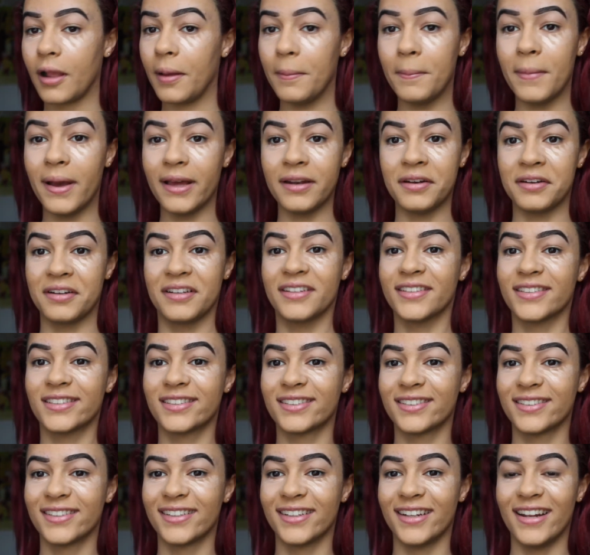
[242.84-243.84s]

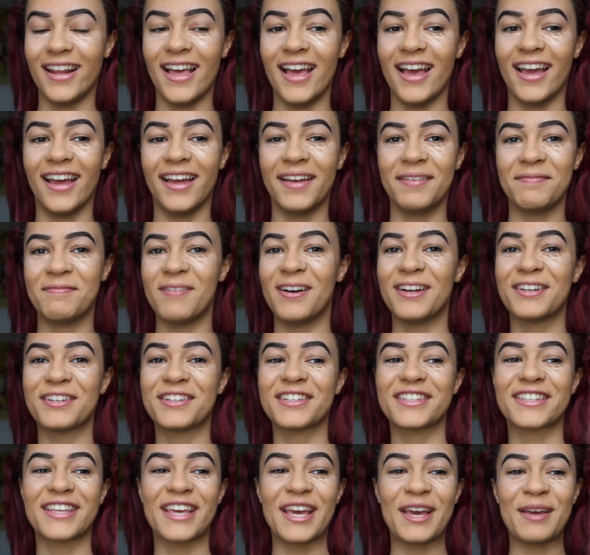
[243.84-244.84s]
Madness. Like, man
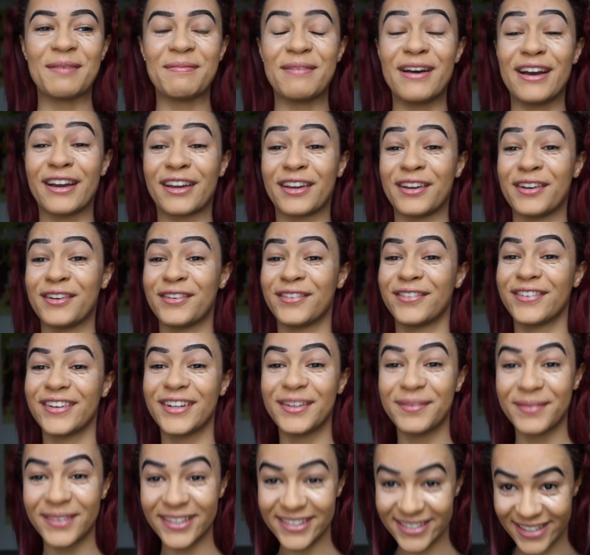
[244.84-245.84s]
just came back and
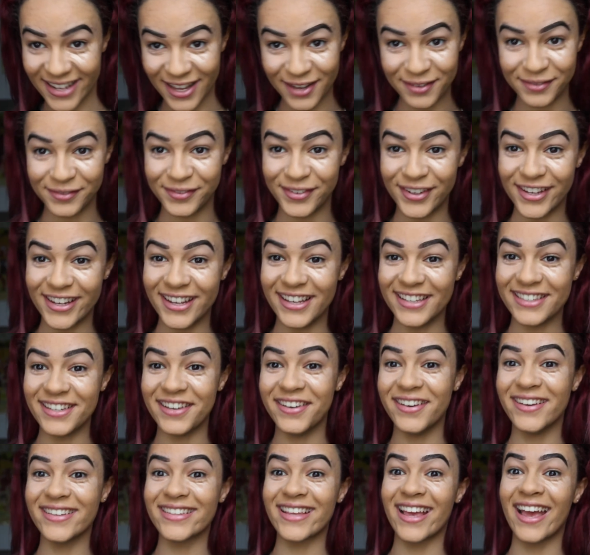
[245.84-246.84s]
remixed that verse.
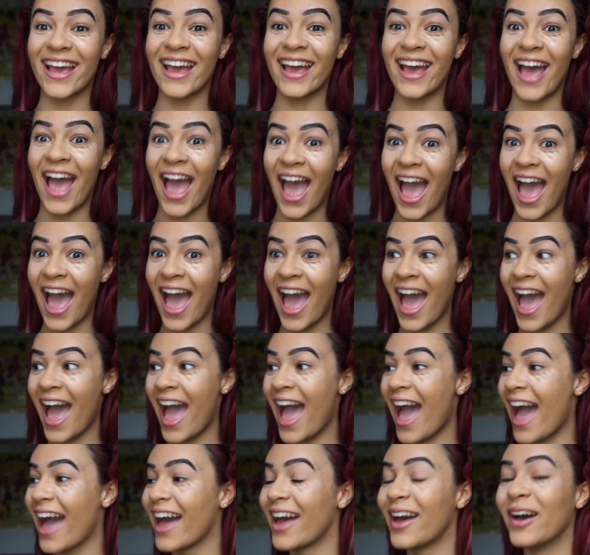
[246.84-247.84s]
I was like,
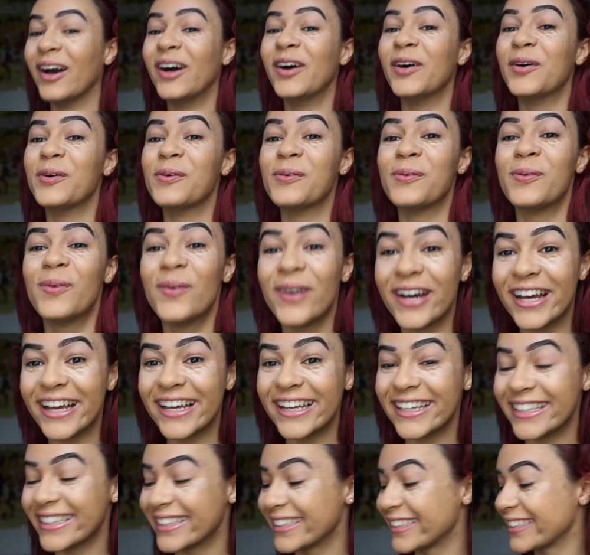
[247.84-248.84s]

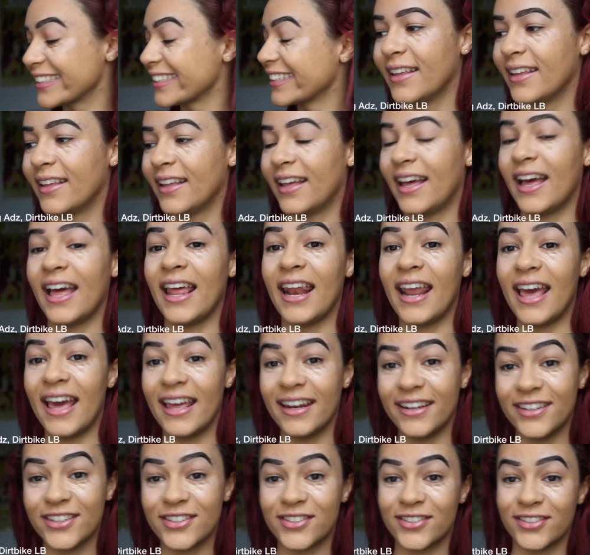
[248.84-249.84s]
what? I
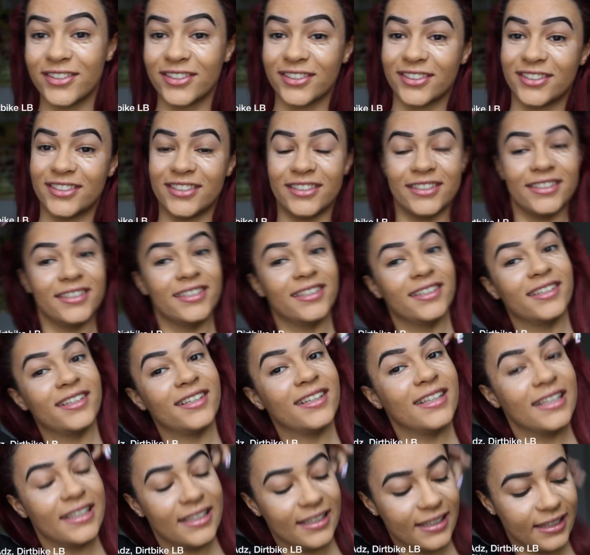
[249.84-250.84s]
like this song too.
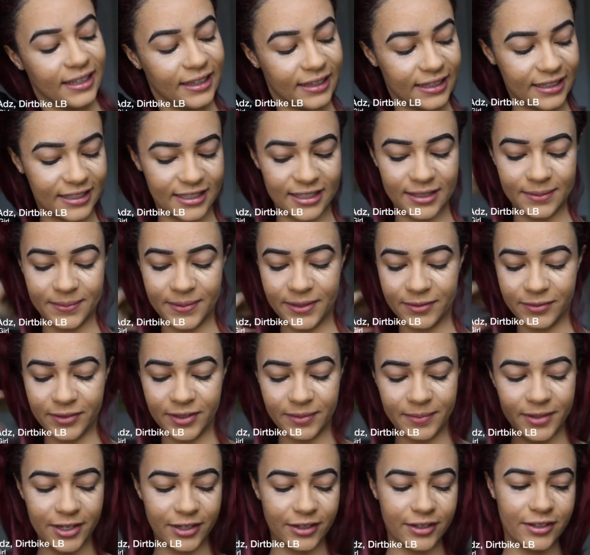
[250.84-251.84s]
This has been
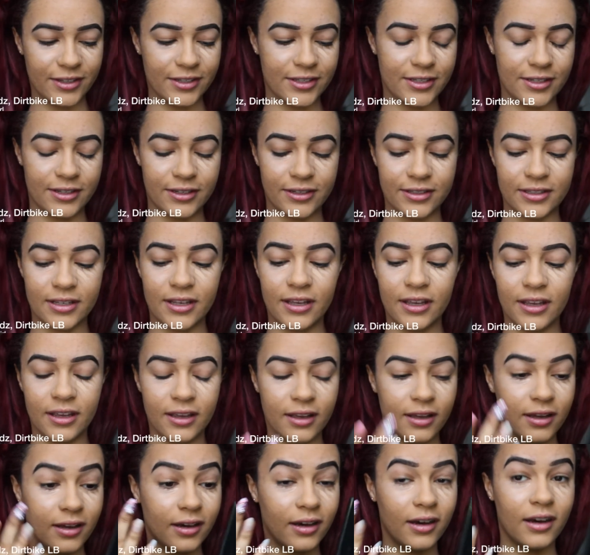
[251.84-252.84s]
one of my go-tos.
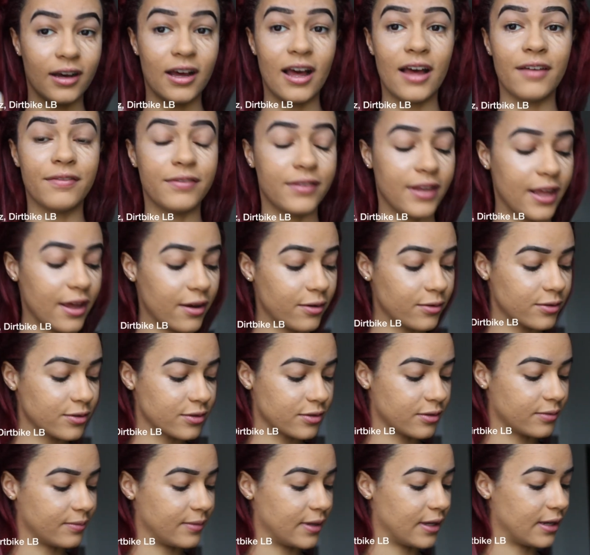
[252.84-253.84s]
Oh, I have
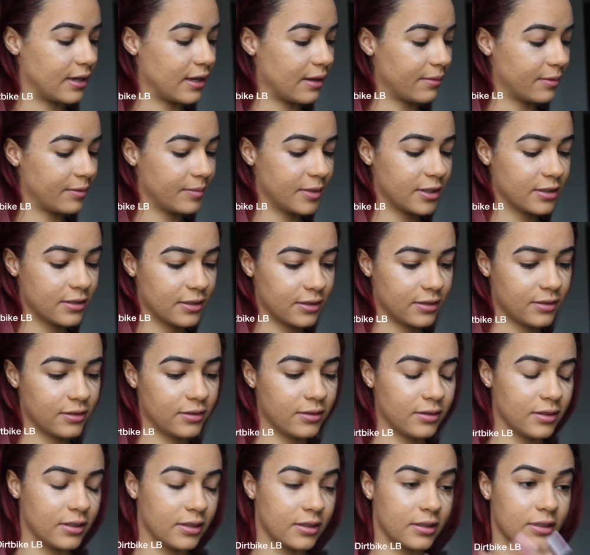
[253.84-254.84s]
nails on, man. I don't need to
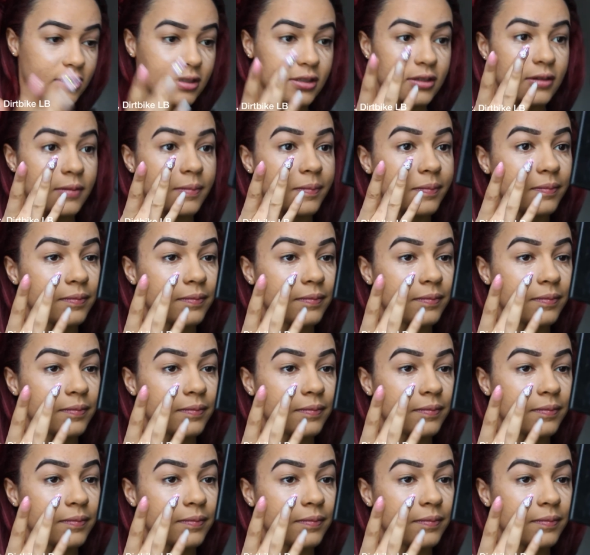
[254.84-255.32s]
do this.